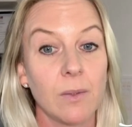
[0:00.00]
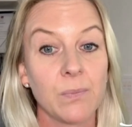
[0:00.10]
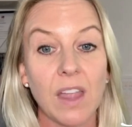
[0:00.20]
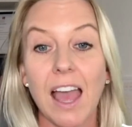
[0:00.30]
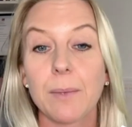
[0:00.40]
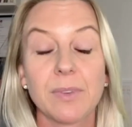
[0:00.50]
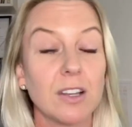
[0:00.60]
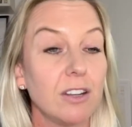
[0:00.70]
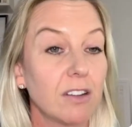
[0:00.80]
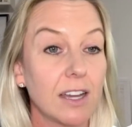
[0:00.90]

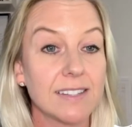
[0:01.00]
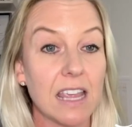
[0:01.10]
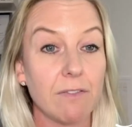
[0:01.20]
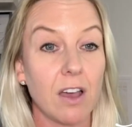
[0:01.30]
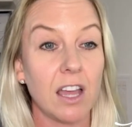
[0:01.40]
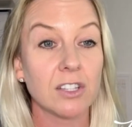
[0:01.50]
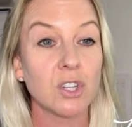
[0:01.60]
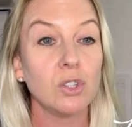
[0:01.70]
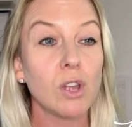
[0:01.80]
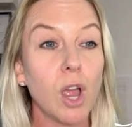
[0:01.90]
absolute lifesaver, and
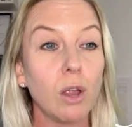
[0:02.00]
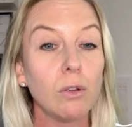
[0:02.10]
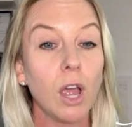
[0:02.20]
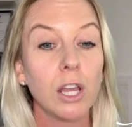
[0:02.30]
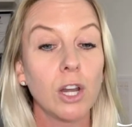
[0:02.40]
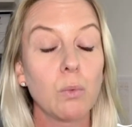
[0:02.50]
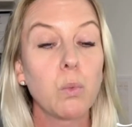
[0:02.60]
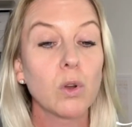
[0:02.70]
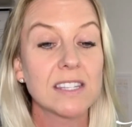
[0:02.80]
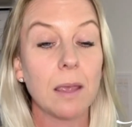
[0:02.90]
to know, you know,
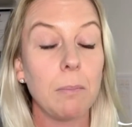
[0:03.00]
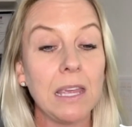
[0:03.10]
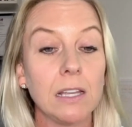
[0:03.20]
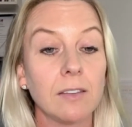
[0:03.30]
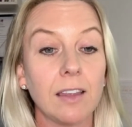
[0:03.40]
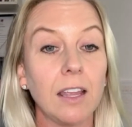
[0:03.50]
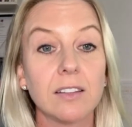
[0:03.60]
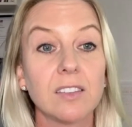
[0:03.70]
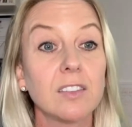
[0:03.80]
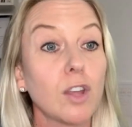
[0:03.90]
what it means. It's
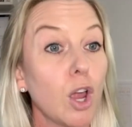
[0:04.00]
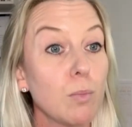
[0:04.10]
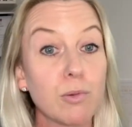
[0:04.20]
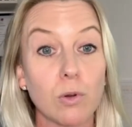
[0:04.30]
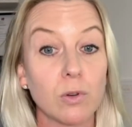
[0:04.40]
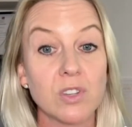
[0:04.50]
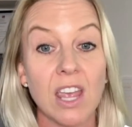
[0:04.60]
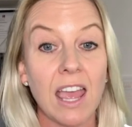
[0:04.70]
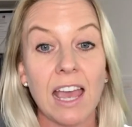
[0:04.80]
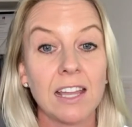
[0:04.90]
so broad
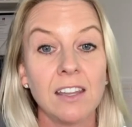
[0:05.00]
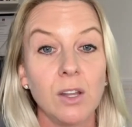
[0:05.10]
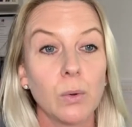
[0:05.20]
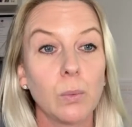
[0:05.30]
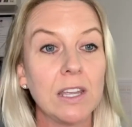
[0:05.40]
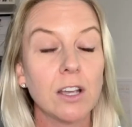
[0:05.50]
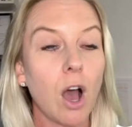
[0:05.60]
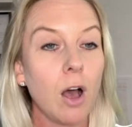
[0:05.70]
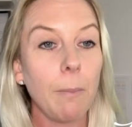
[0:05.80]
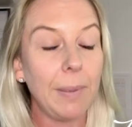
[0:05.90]
and we
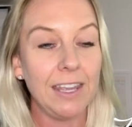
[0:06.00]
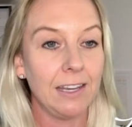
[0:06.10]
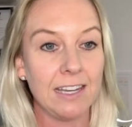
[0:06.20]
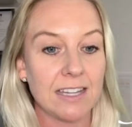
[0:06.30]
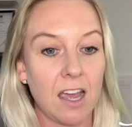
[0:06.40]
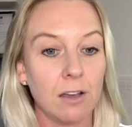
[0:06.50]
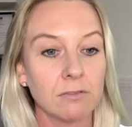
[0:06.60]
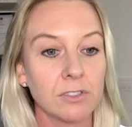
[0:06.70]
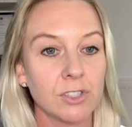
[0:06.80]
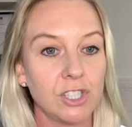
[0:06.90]
can't pin it
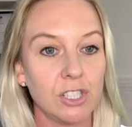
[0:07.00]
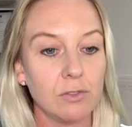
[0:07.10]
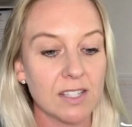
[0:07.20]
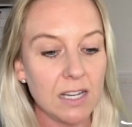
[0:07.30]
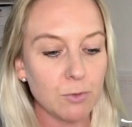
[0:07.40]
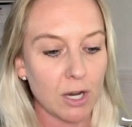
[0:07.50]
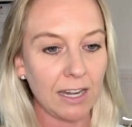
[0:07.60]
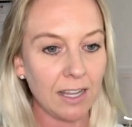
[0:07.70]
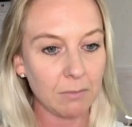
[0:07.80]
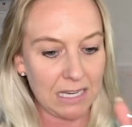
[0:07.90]
down to sleep
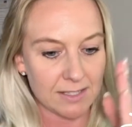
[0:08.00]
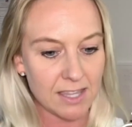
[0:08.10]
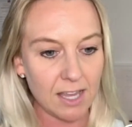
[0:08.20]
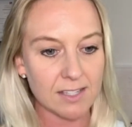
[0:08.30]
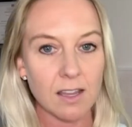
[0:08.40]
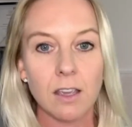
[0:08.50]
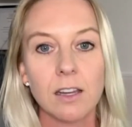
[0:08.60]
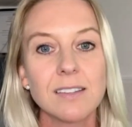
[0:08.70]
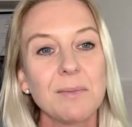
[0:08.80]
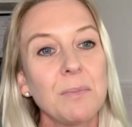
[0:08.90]
training means this,
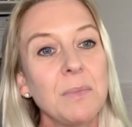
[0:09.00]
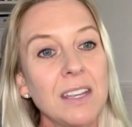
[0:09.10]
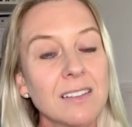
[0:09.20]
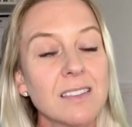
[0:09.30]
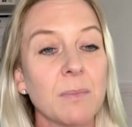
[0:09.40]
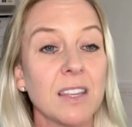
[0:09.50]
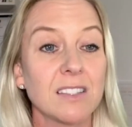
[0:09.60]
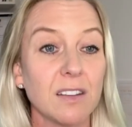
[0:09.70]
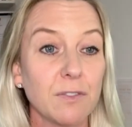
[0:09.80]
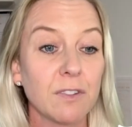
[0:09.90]
because it means something
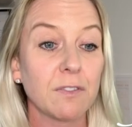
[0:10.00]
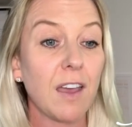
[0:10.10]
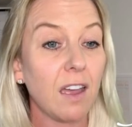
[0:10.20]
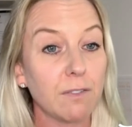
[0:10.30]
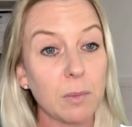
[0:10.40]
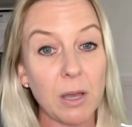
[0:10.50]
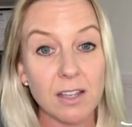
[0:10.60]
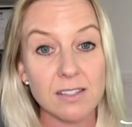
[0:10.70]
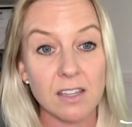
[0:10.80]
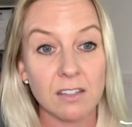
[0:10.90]
different for every
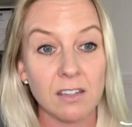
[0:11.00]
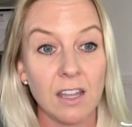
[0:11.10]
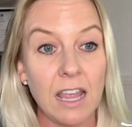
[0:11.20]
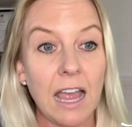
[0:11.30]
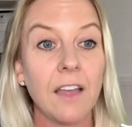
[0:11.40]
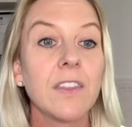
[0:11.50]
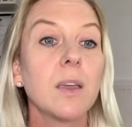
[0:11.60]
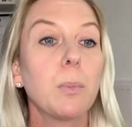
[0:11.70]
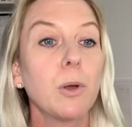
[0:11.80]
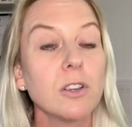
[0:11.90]
person. And the
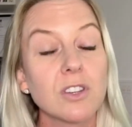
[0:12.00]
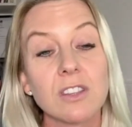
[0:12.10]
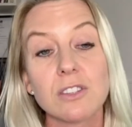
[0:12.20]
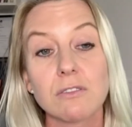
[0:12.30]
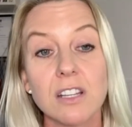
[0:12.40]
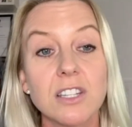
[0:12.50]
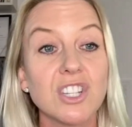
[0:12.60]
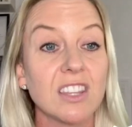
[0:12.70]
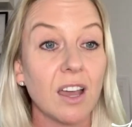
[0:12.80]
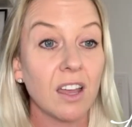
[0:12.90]
approach and the
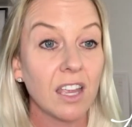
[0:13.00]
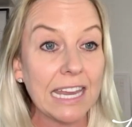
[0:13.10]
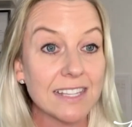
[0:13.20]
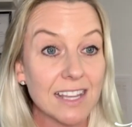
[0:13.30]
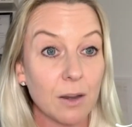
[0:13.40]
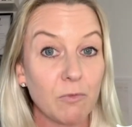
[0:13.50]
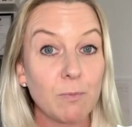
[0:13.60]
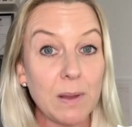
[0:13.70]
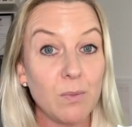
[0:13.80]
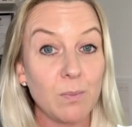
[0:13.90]
strategy that is going to be